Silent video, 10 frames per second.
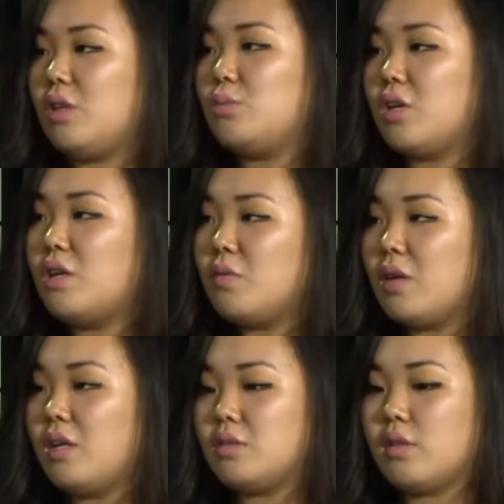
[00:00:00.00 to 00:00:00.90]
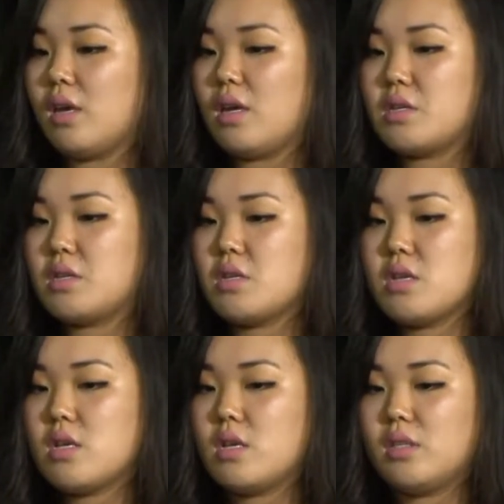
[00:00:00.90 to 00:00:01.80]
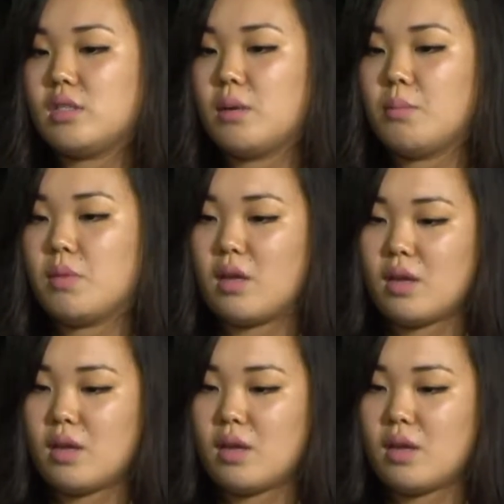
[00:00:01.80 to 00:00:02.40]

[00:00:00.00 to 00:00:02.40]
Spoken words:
I'm trying to reach or like something.